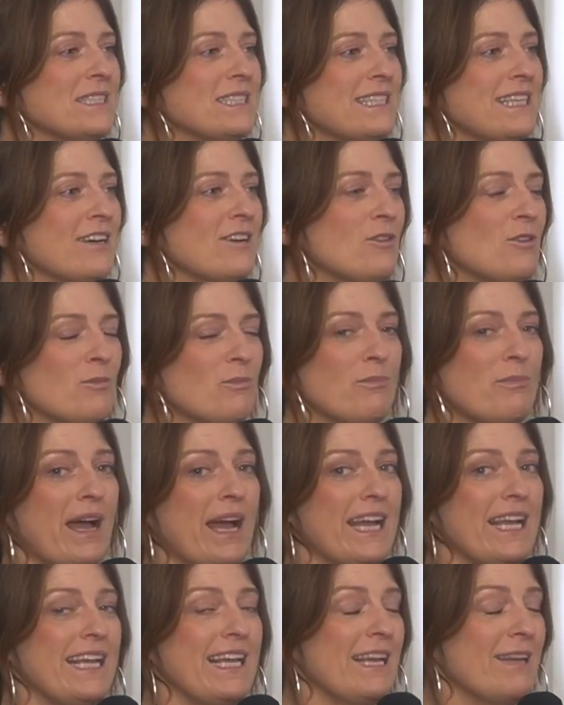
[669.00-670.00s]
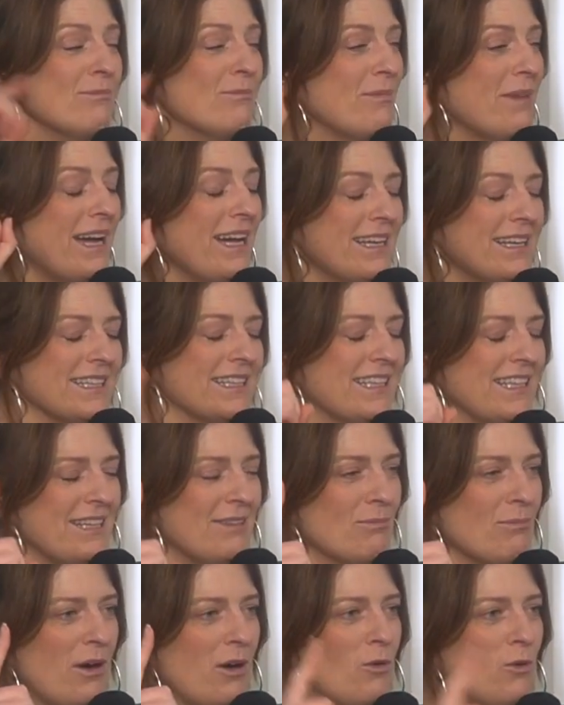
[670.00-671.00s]
myself by my
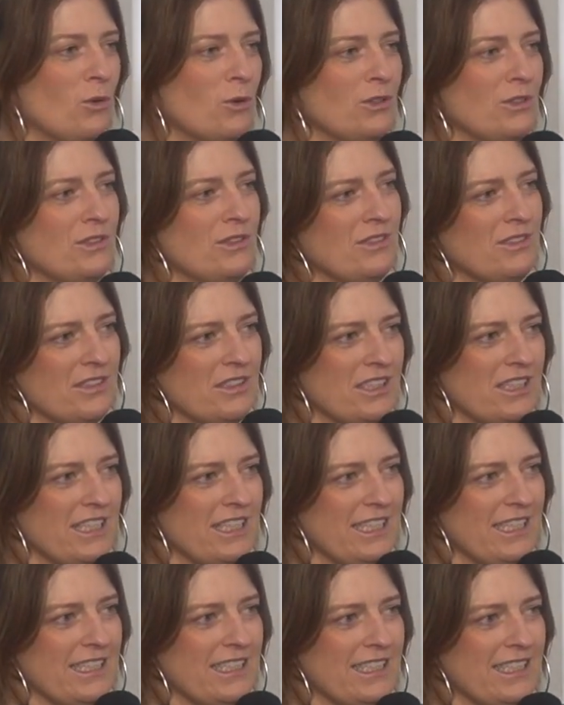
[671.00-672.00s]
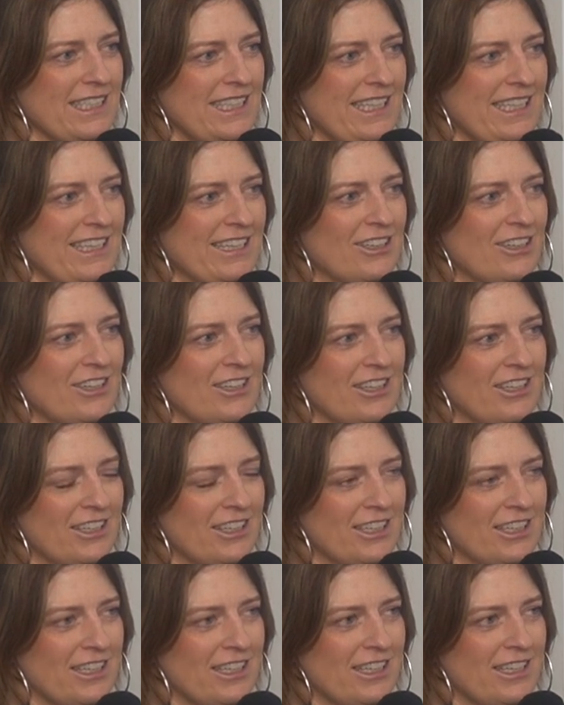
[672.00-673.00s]
own like ear
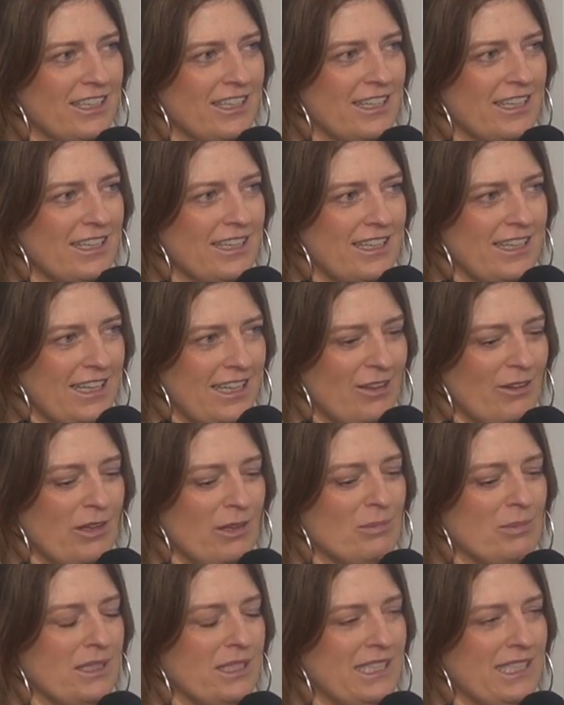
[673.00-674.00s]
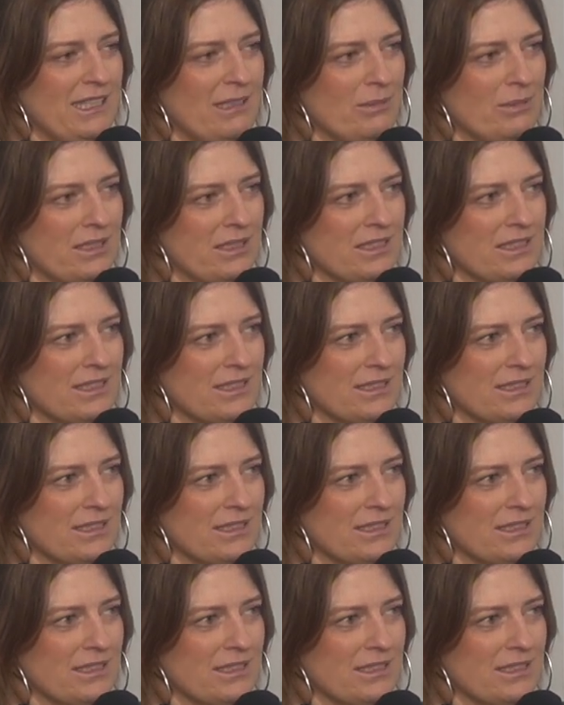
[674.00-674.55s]
how to play Neighbours.